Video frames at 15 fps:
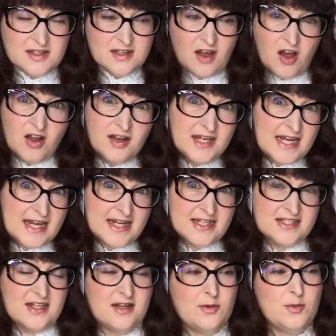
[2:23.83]

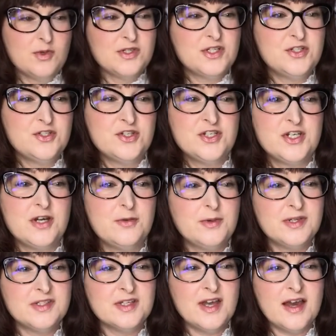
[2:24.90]
holidays that I wanted to share
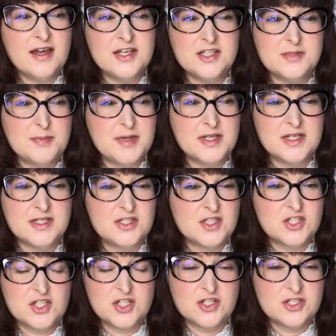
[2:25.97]
with you guys, but
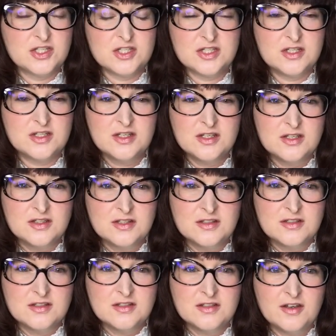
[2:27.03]
it's just
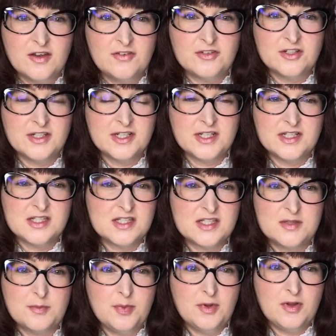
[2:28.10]
a very
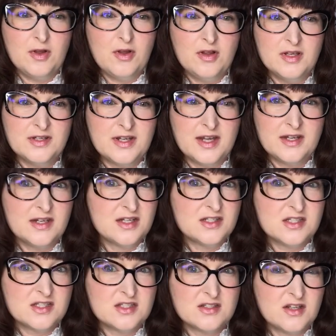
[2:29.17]
simple holiday
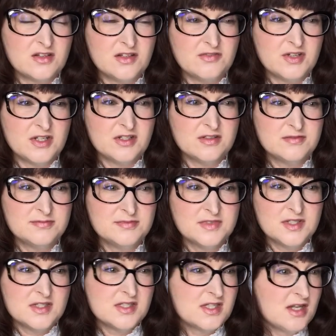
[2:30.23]
that's not even
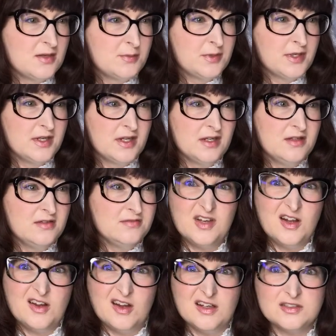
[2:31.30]
celebrated
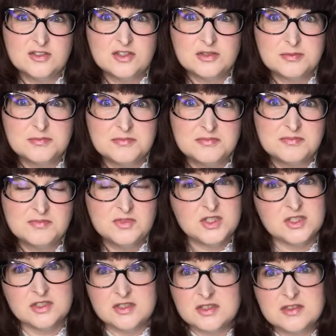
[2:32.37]
a lot,
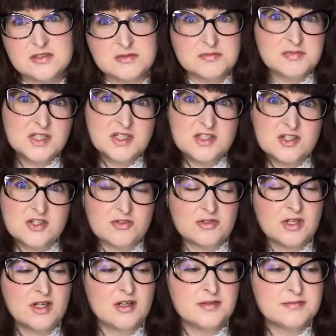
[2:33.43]
just
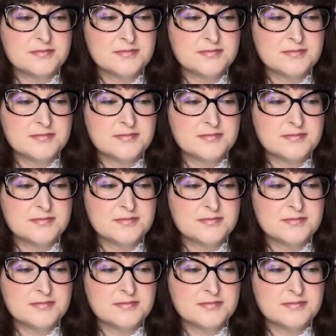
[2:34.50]
historically.